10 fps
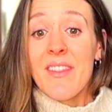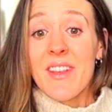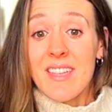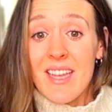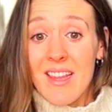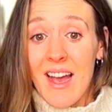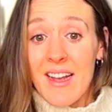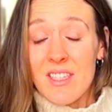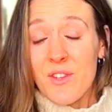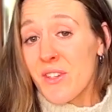This can
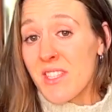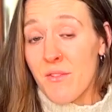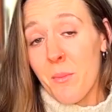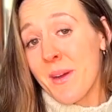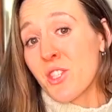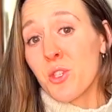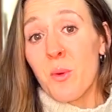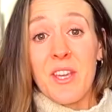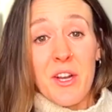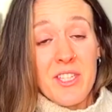last for several months to
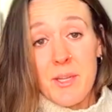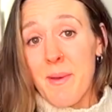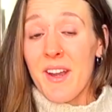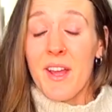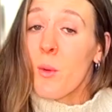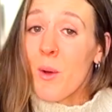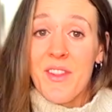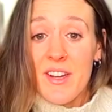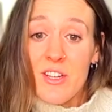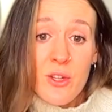a year, depending on what
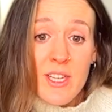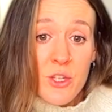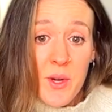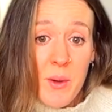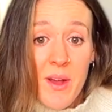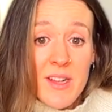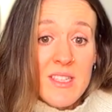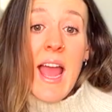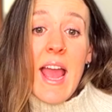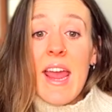the initial injury
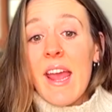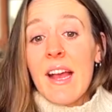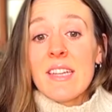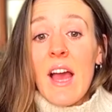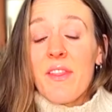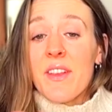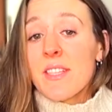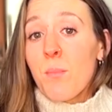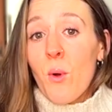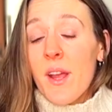was. And at
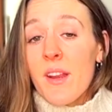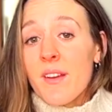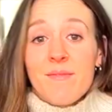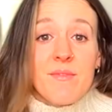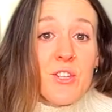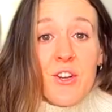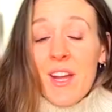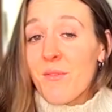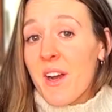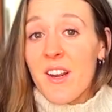this point, you're
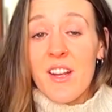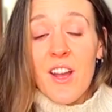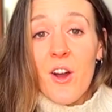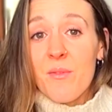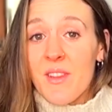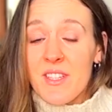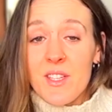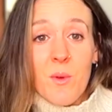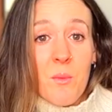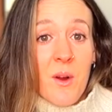getting ready to go. This
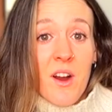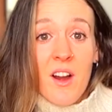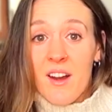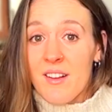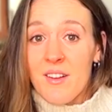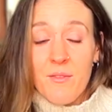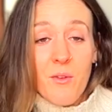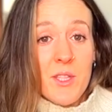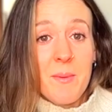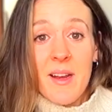is when we're
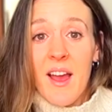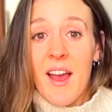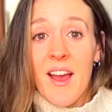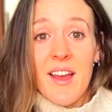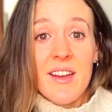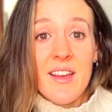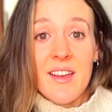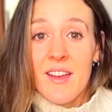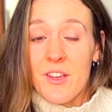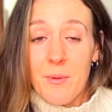full speed ahead,
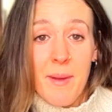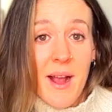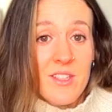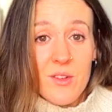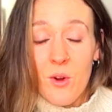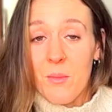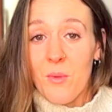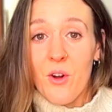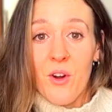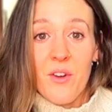you're back to
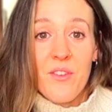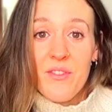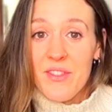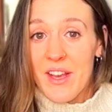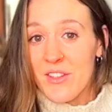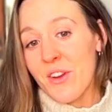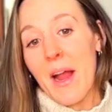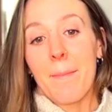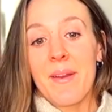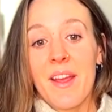normal, things are
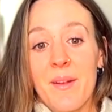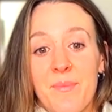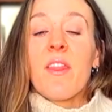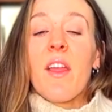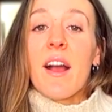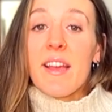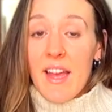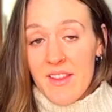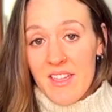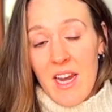happening.
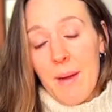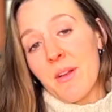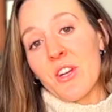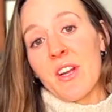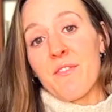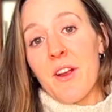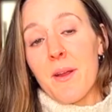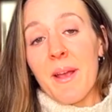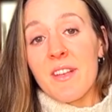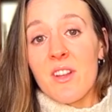Again, these timelines are going to vary
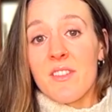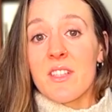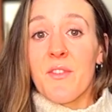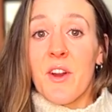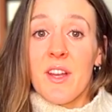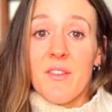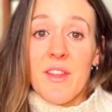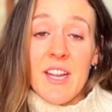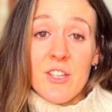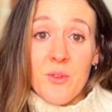based on the severity of
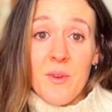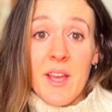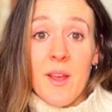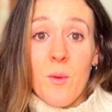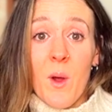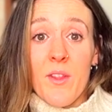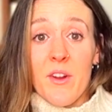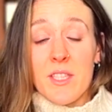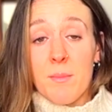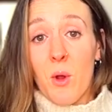the injury,
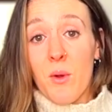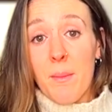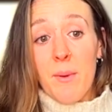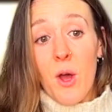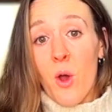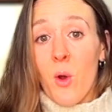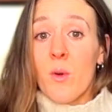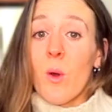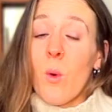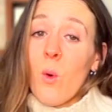whether it's a broken
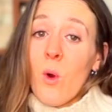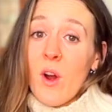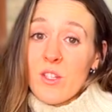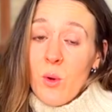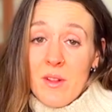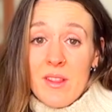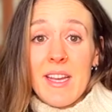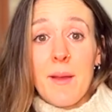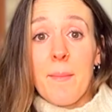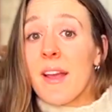bone or a torn
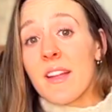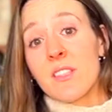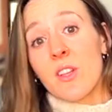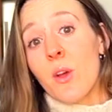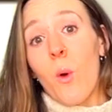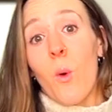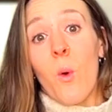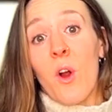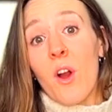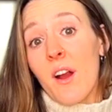ligament
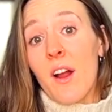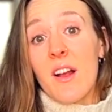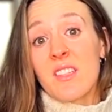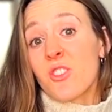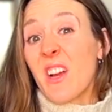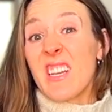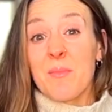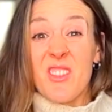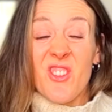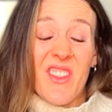or a strained muscle.